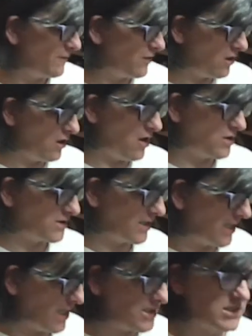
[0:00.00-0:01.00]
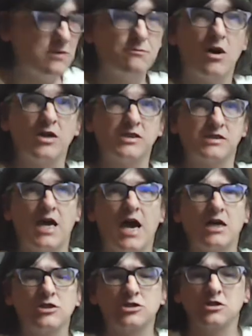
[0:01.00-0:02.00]
lots of kits in my
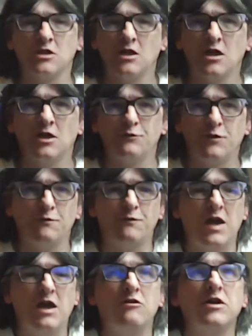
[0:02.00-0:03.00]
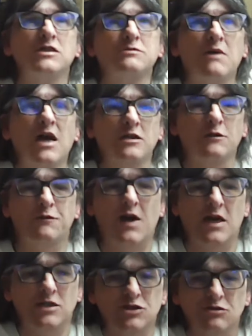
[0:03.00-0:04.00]
stash from various
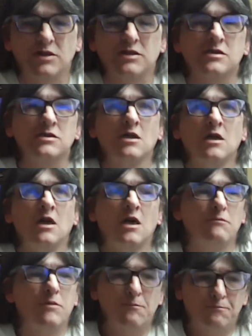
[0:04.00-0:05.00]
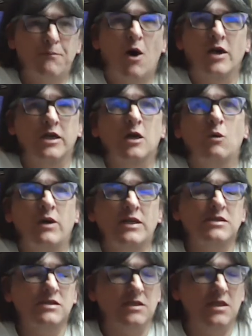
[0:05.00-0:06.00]
manufacturers, but by
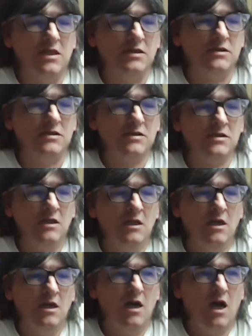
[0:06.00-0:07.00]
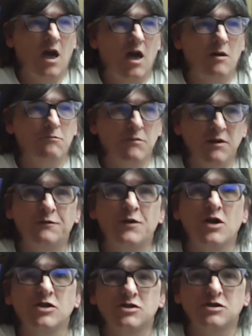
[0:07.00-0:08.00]
coincidence, my
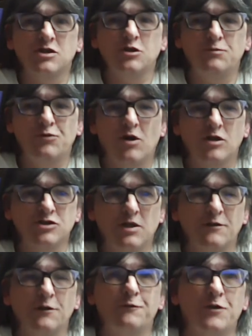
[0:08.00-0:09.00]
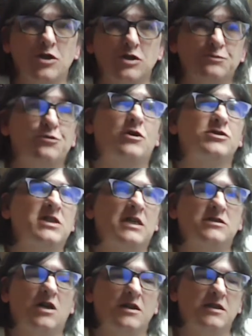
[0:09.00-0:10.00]
first two projects, the first
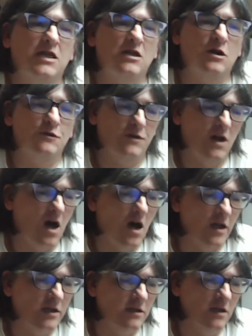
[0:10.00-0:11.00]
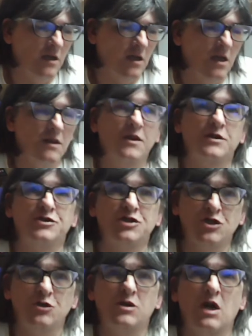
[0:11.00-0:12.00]
project I did offline, the
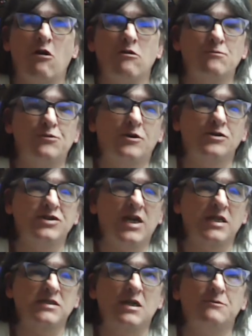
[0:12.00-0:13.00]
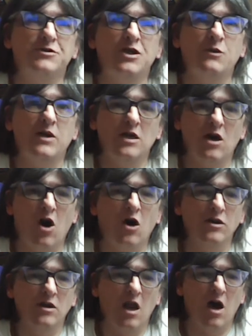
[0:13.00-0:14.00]
two current projects I'm doing
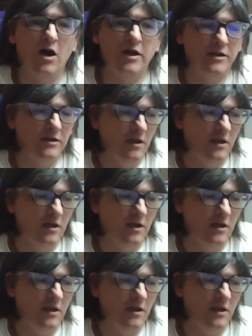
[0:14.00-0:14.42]
online,